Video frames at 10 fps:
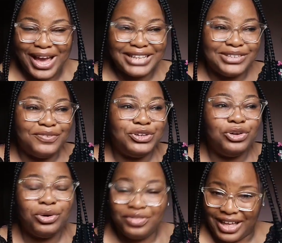Guys, if you
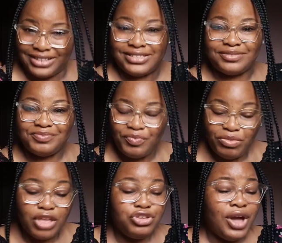know that
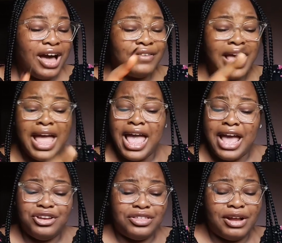you have
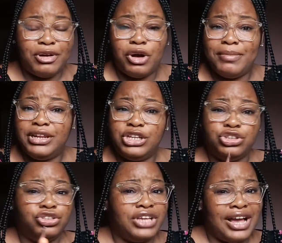any other
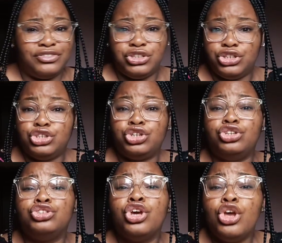recommendations, you have
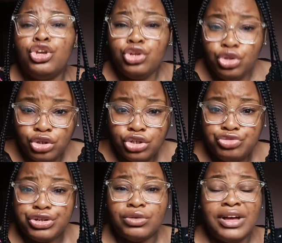suggestions, you know
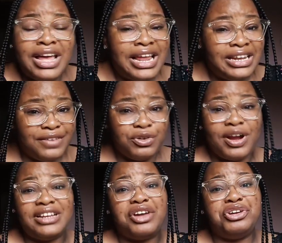the drill. Leave it
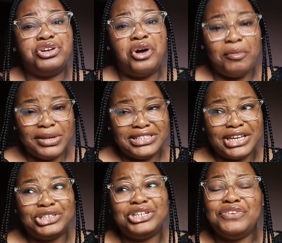right now in the
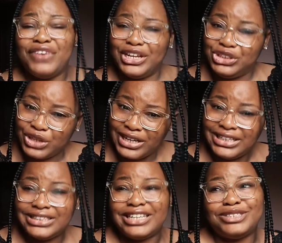comment section if you
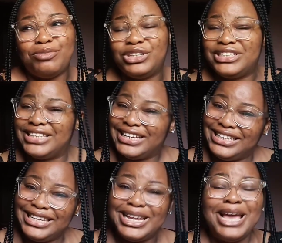enjoyed this as much as I
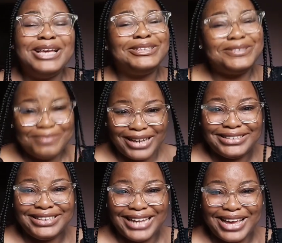did.
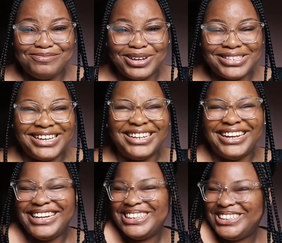Smash the like
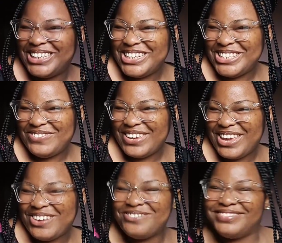button, share this
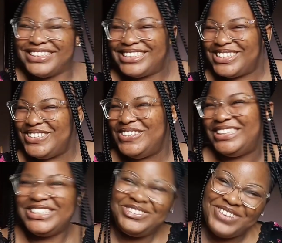video. This is
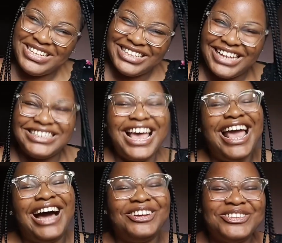new, this is recent.
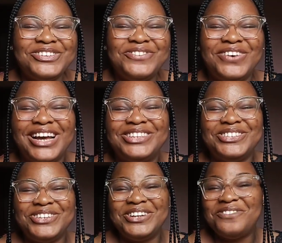And also don't
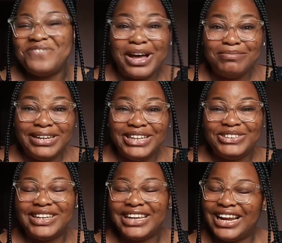forget to join the
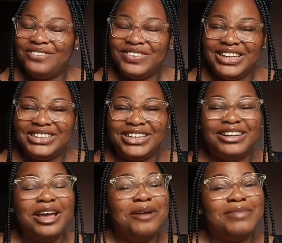family, join Clevy
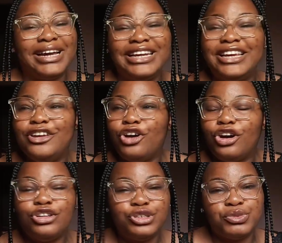Nation by clicking
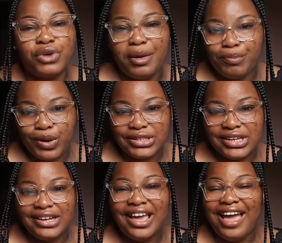on the subscribe
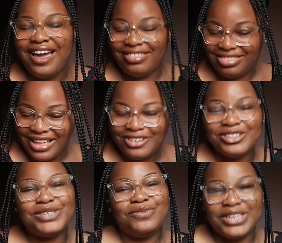button and
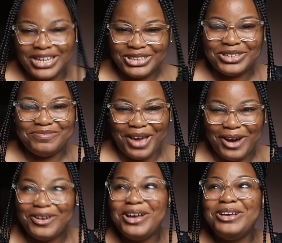that notification
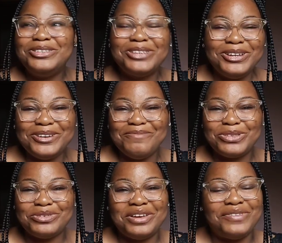bell so you
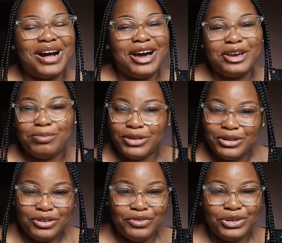don't miss whenever I
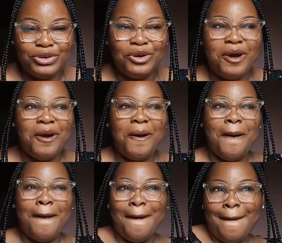upload a new video.
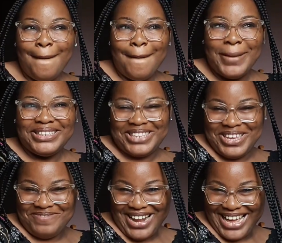
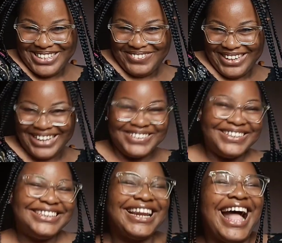See you in my next
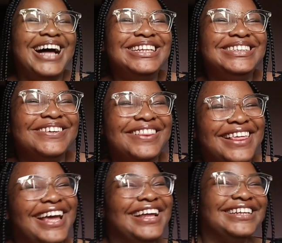video. Until
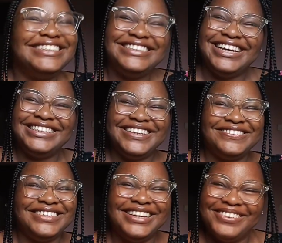then, stay
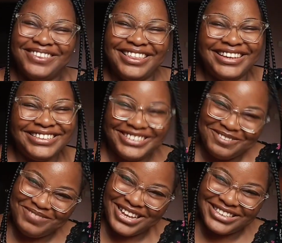safe, stay healthy, and
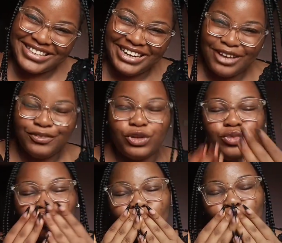stay blessed. I love
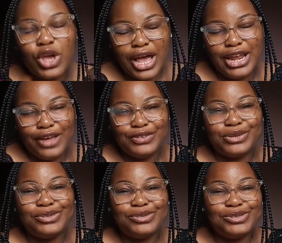you. I love
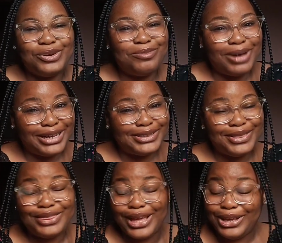you so, so, so
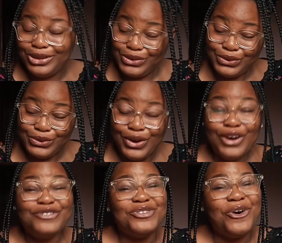much. And thank you
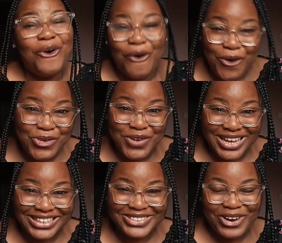for
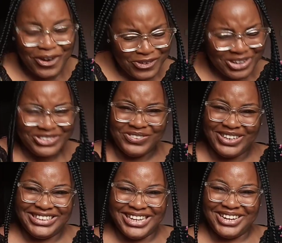always, always
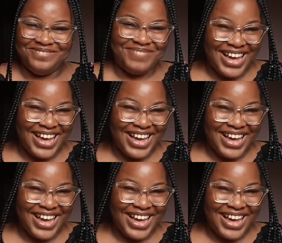watching.